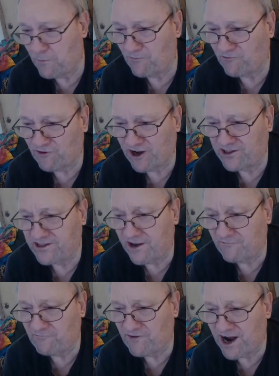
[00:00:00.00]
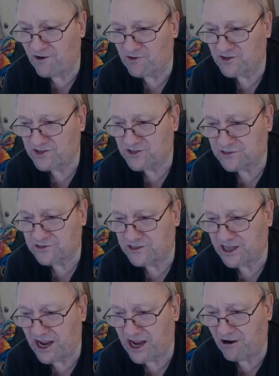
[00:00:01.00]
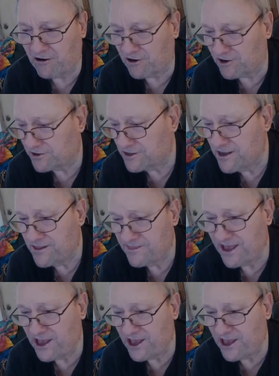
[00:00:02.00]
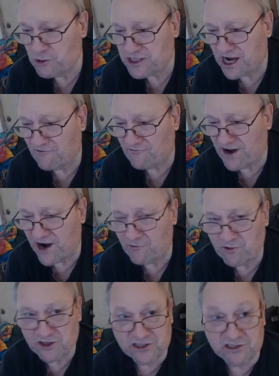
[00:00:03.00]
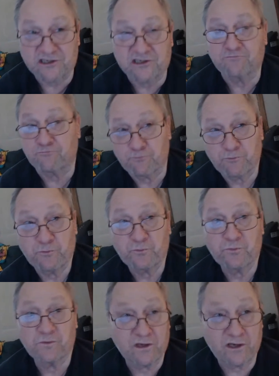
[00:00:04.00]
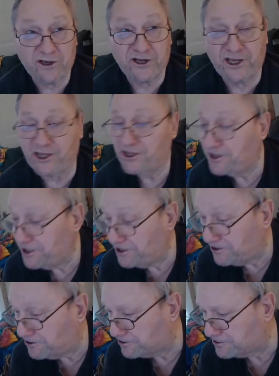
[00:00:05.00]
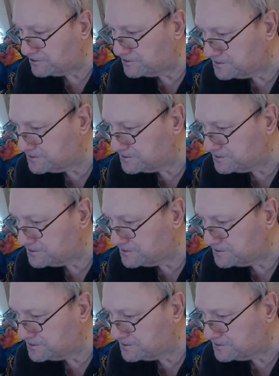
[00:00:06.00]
I'm afraid that virus, the air, that Utah virus is gonna hit here